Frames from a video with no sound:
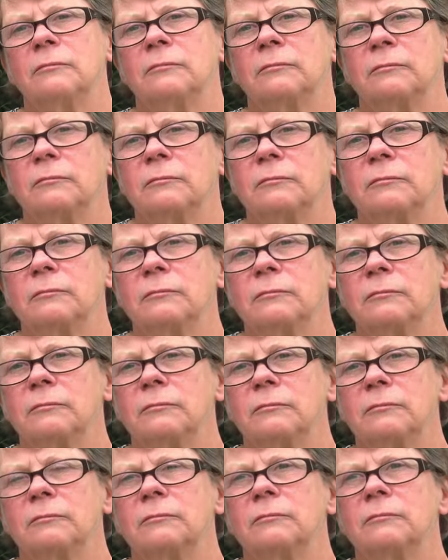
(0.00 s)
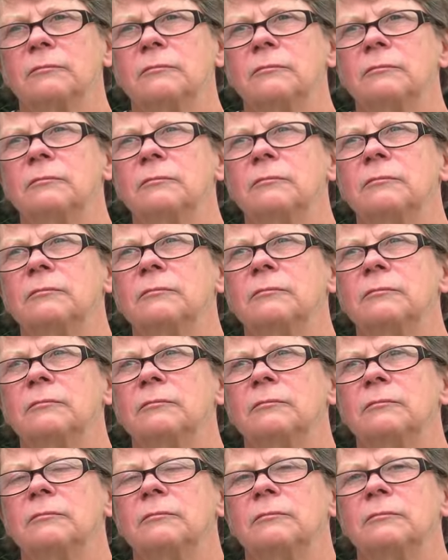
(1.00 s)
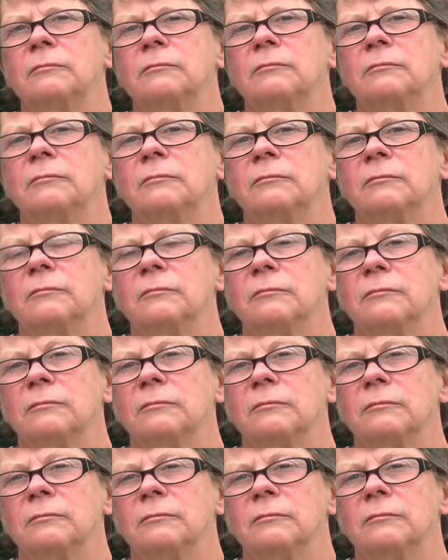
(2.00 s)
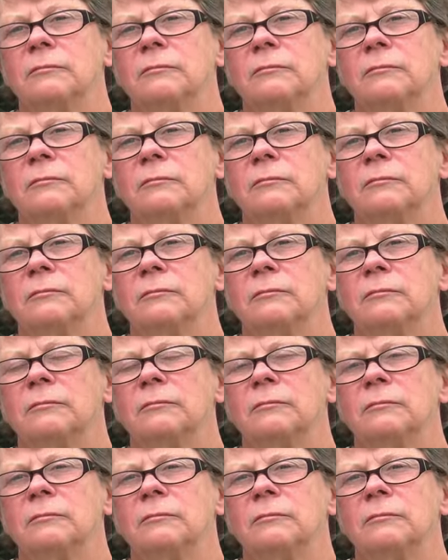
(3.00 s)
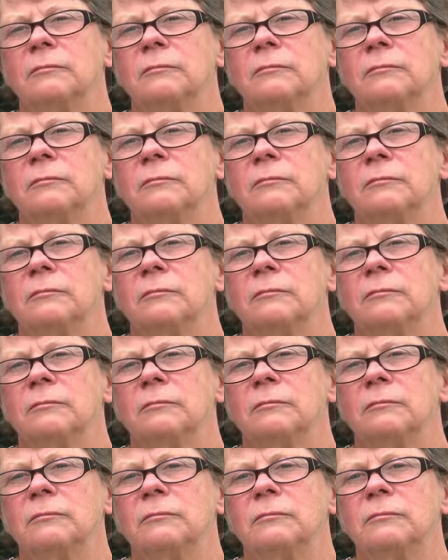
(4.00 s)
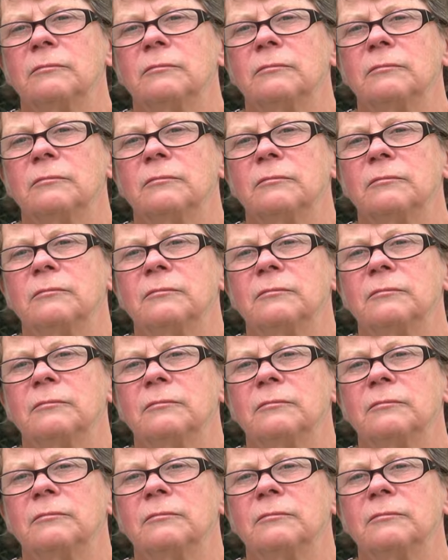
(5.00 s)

[no speech]